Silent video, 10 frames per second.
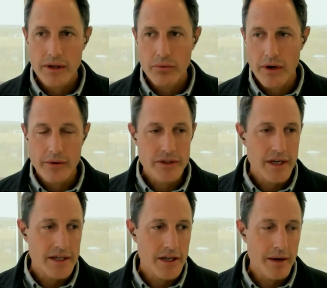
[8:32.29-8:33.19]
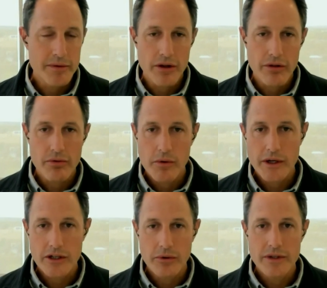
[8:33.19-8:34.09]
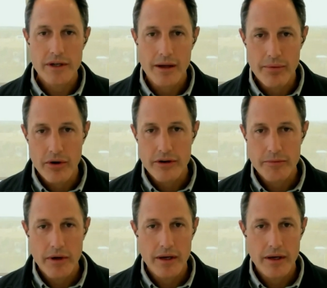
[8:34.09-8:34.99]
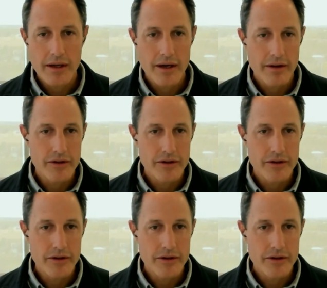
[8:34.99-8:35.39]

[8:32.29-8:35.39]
what i would say is up till three weeks ago we saw alberta as being a uh,